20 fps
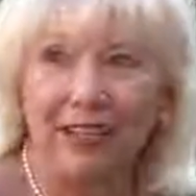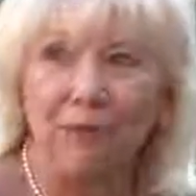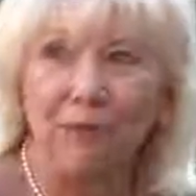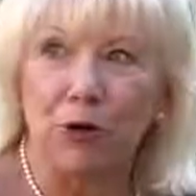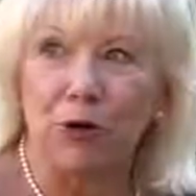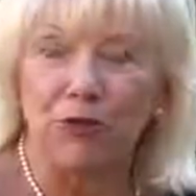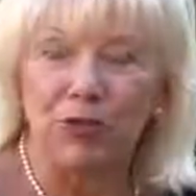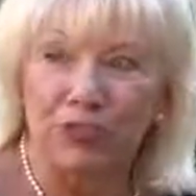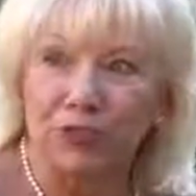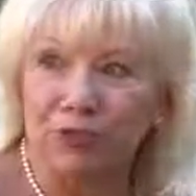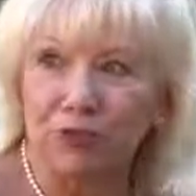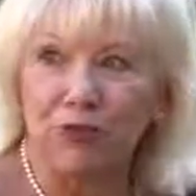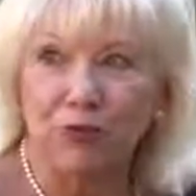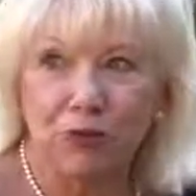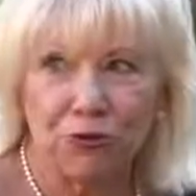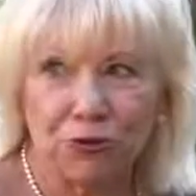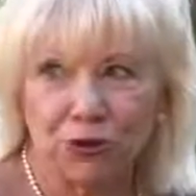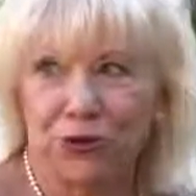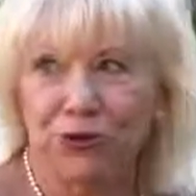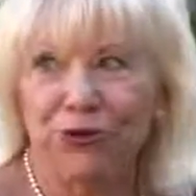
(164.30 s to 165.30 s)
both
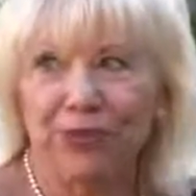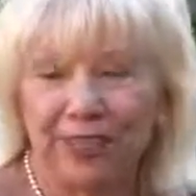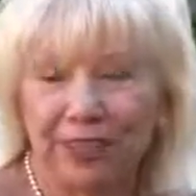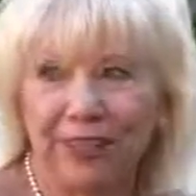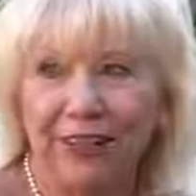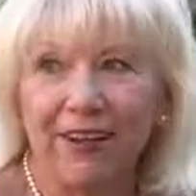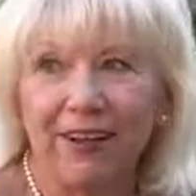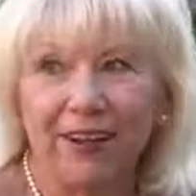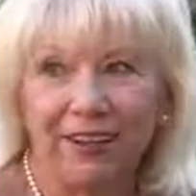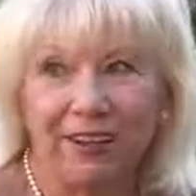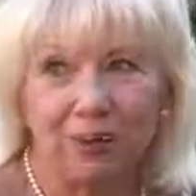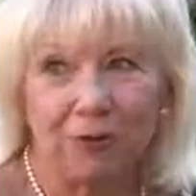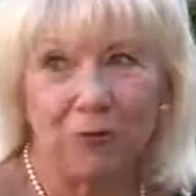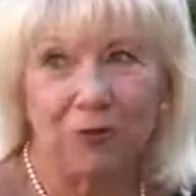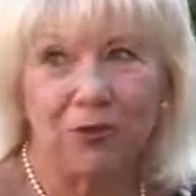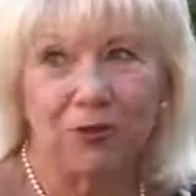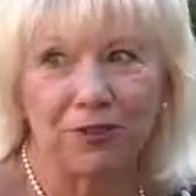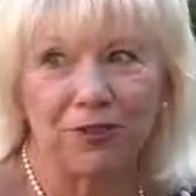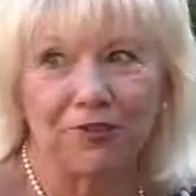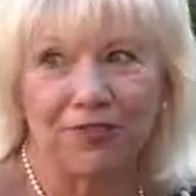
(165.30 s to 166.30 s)
institutional and high net
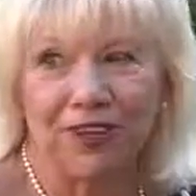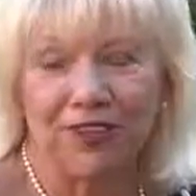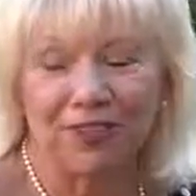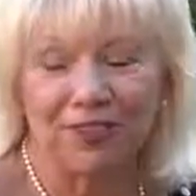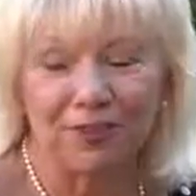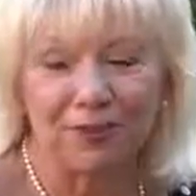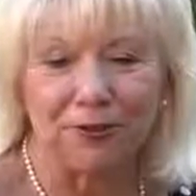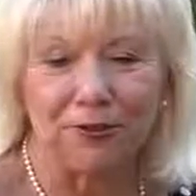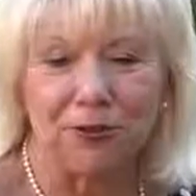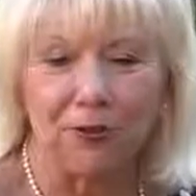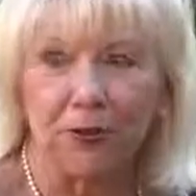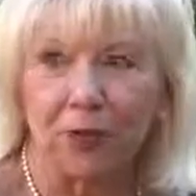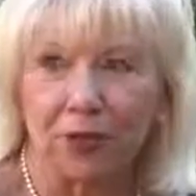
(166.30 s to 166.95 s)
worth investors